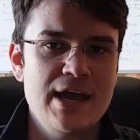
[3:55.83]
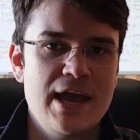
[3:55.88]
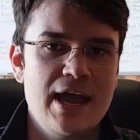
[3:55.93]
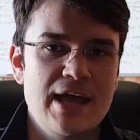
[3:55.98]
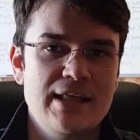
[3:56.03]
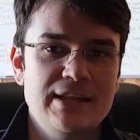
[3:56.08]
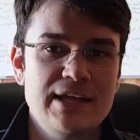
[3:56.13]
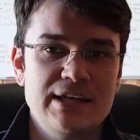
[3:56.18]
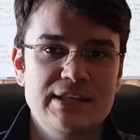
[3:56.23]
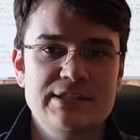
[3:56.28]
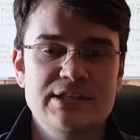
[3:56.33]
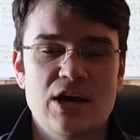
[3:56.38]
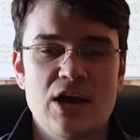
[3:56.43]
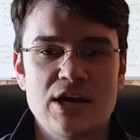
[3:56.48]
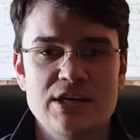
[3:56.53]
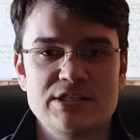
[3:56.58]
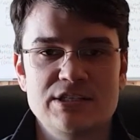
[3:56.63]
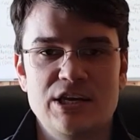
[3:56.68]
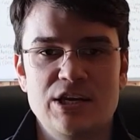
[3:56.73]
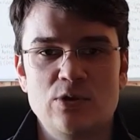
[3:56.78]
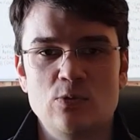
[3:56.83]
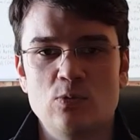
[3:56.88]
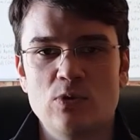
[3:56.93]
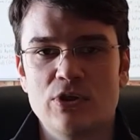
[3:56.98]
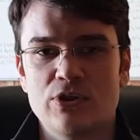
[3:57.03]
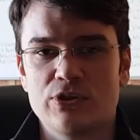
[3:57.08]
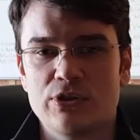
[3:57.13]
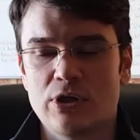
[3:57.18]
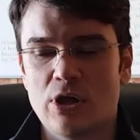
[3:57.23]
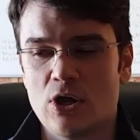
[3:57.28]
And that ties in
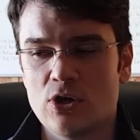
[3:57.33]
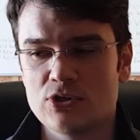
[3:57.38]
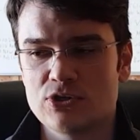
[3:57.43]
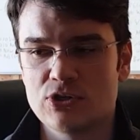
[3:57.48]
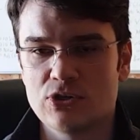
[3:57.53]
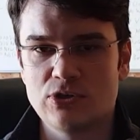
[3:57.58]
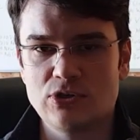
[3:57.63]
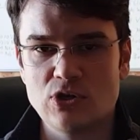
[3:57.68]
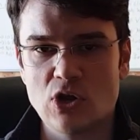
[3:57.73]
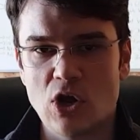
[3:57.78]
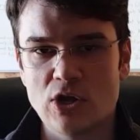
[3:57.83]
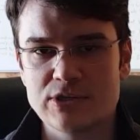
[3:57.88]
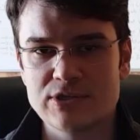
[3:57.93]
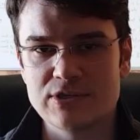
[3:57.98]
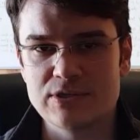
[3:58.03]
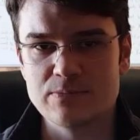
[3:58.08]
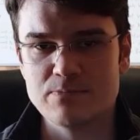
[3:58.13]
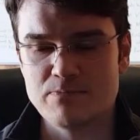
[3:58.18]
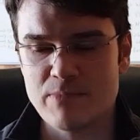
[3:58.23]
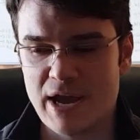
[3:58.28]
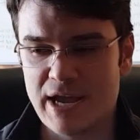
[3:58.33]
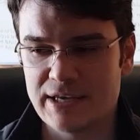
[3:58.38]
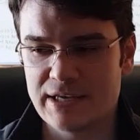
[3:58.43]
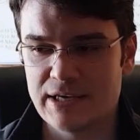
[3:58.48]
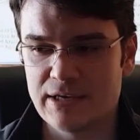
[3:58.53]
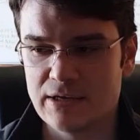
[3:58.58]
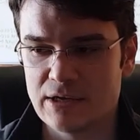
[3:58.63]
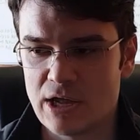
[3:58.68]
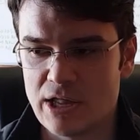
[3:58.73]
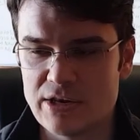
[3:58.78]
with also not
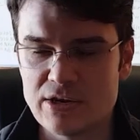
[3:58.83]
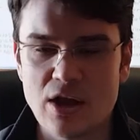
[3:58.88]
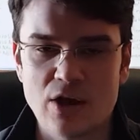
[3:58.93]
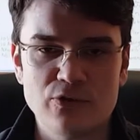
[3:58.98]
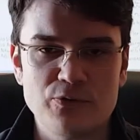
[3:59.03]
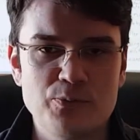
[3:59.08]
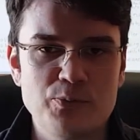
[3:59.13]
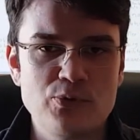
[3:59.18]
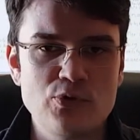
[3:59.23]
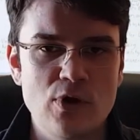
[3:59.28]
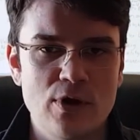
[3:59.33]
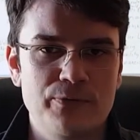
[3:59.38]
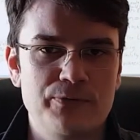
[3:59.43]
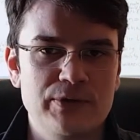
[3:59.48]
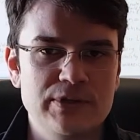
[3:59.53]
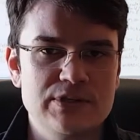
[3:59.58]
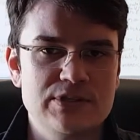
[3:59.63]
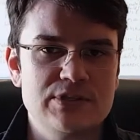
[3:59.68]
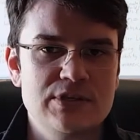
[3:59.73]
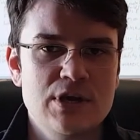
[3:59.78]
making enough profits.